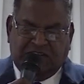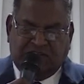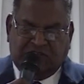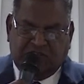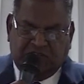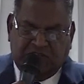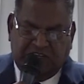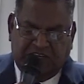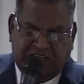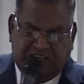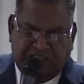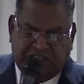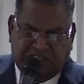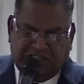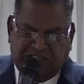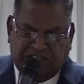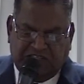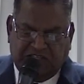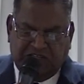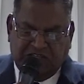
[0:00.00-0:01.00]
to
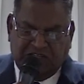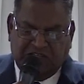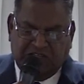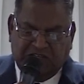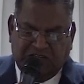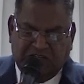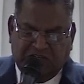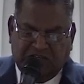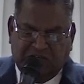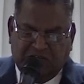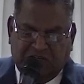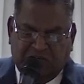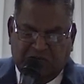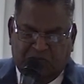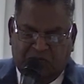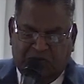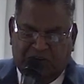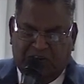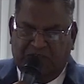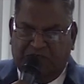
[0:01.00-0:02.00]
each
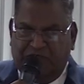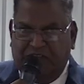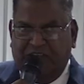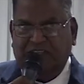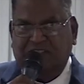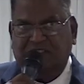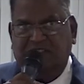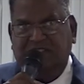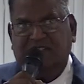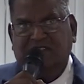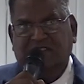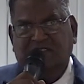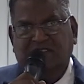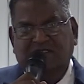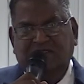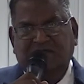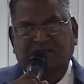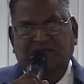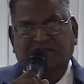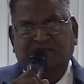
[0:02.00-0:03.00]
one of us.
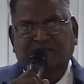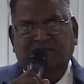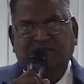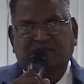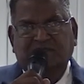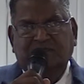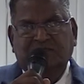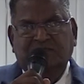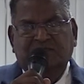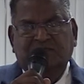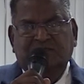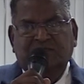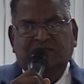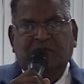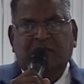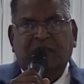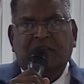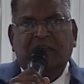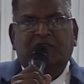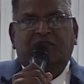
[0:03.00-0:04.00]

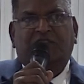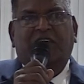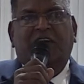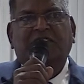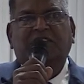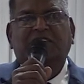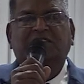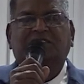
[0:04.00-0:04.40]
Father